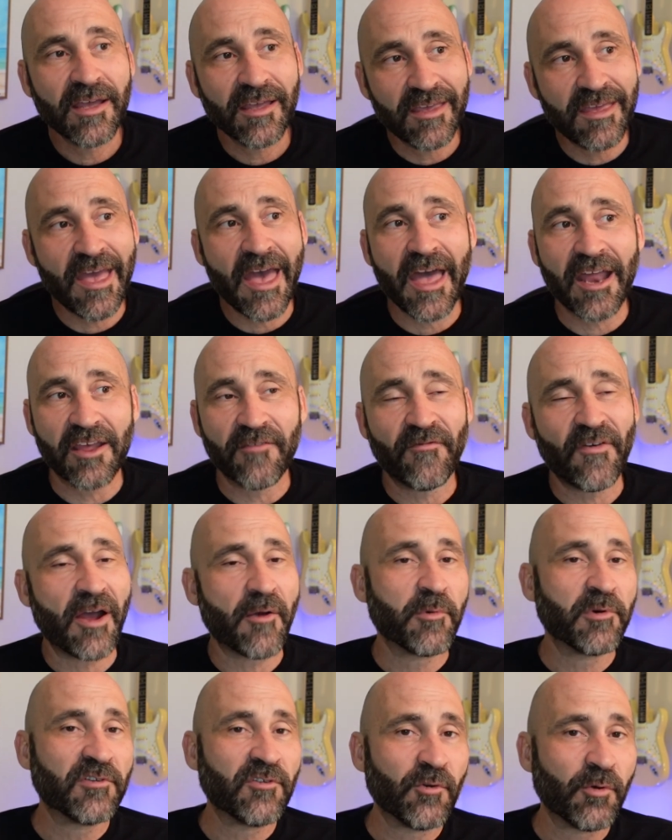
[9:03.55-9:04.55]
Yet, if I
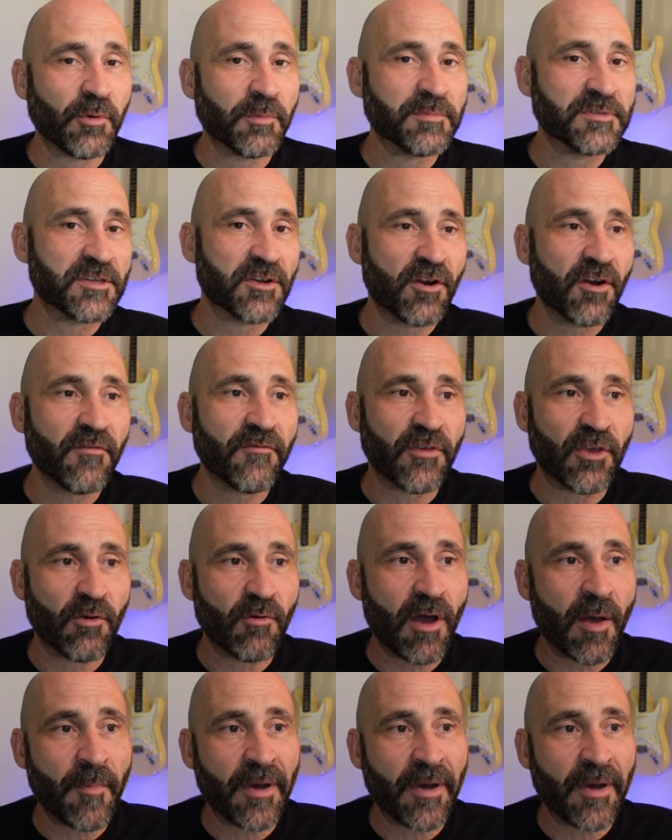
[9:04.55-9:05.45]
were to observe you,